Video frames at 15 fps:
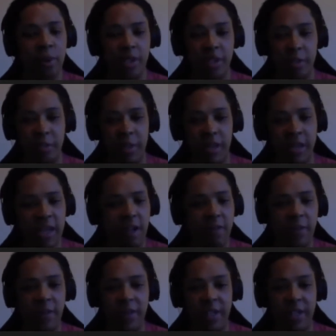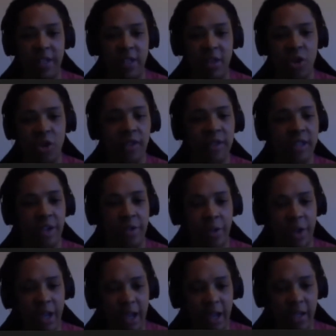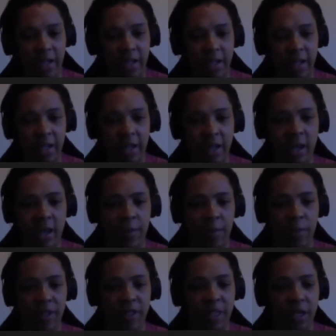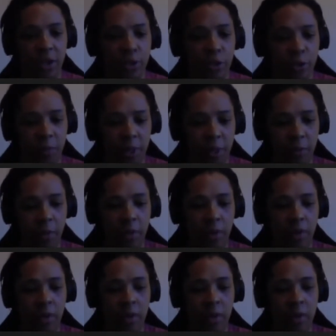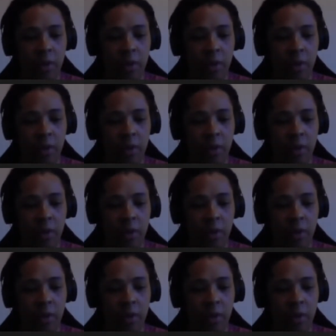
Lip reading: possibly a government that does not segregate or seclude people,